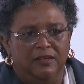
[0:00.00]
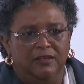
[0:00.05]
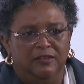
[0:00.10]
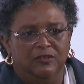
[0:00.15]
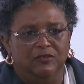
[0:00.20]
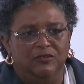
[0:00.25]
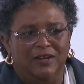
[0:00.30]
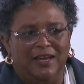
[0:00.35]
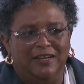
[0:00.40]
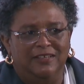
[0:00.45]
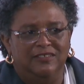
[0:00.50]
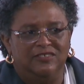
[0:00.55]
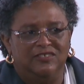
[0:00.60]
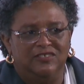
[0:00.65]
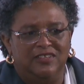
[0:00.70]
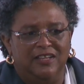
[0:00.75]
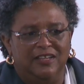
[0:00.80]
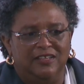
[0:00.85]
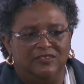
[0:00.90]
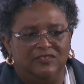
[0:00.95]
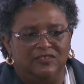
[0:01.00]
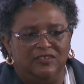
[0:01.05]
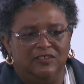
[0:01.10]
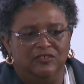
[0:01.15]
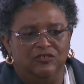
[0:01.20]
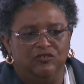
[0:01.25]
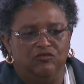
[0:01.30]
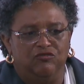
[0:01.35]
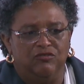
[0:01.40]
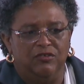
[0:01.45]
the United States
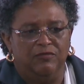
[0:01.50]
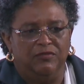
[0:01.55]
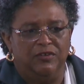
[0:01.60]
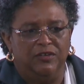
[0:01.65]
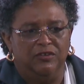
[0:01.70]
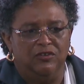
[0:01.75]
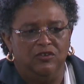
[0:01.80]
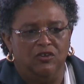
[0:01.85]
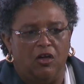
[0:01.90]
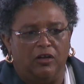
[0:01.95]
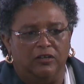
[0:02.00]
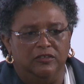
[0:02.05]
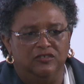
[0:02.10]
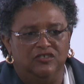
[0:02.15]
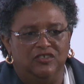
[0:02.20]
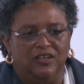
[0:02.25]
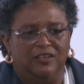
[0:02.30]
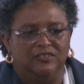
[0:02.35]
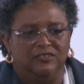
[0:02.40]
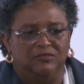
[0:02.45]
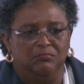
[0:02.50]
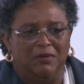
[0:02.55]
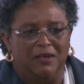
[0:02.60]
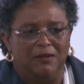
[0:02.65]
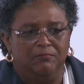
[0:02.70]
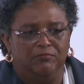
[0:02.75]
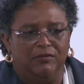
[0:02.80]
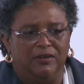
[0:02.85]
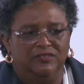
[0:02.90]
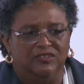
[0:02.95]
is driven not just by
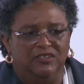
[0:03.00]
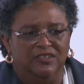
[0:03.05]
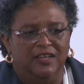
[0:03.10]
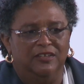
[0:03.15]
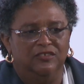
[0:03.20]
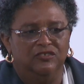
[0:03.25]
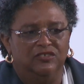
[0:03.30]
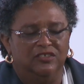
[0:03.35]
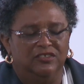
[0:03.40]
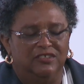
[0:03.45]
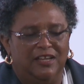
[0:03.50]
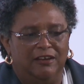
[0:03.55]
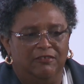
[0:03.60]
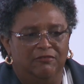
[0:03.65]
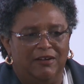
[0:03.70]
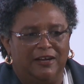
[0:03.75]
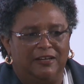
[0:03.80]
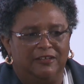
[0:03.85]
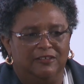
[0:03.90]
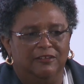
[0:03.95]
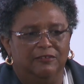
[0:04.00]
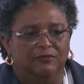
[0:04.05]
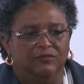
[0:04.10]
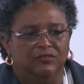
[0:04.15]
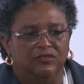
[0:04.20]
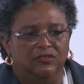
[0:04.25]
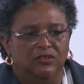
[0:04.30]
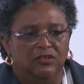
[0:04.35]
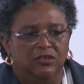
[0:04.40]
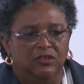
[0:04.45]
presidential
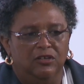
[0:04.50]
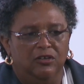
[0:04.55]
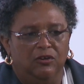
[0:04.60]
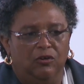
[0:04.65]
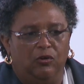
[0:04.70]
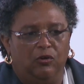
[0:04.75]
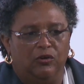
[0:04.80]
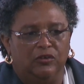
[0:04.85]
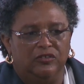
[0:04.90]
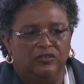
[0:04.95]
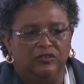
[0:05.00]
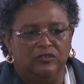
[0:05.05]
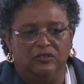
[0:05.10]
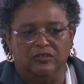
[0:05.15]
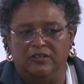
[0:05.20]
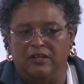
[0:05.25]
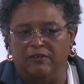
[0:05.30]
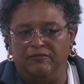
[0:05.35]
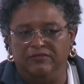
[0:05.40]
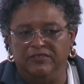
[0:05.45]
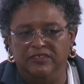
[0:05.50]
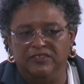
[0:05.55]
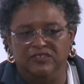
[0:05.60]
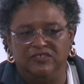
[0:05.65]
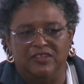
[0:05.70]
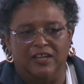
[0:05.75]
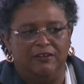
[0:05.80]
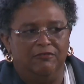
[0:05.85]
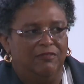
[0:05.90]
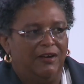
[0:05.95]
directives or governor's
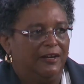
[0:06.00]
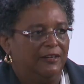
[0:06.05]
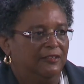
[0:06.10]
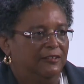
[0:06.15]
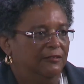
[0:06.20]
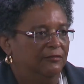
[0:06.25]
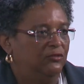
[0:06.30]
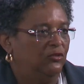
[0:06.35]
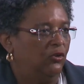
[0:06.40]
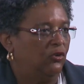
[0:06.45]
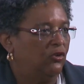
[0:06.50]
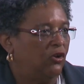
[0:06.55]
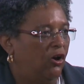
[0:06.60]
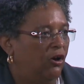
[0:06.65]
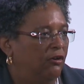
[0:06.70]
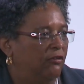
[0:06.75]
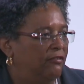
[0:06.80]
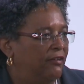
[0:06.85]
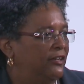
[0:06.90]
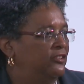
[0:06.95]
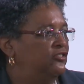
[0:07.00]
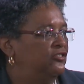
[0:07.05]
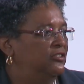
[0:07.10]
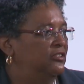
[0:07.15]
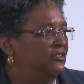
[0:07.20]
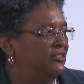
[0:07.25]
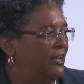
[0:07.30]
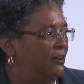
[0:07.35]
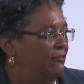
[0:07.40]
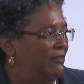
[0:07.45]
directives or congressional
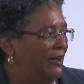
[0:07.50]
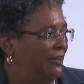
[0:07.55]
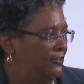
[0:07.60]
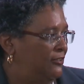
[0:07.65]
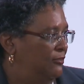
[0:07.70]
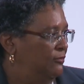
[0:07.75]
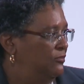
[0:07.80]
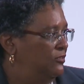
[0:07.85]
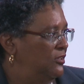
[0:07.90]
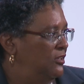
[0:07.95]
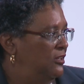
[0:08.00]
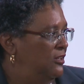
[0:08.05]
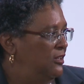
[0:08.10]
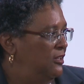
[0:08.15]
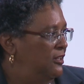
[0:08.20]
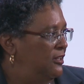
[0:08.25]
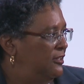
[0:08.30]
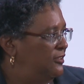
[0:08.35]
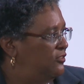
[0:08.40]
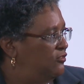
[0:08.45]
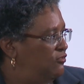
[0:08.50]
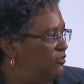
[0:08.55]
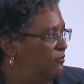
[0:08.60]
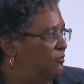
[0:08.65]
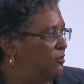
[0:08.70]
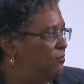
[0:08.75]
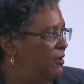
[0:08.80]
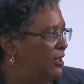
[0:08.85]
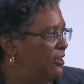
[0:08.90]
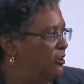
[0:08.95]
directives. It's
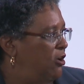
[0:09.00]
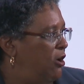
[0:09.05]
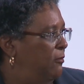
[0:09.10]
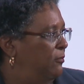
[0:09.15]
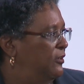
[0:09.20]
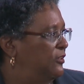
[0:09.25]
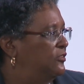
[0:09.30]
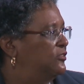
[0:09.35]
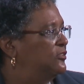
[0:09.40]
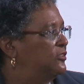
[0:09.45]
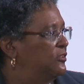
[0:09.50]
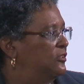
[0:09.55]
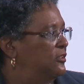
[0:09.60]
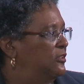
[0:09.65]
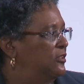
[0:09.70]
driven by commerce.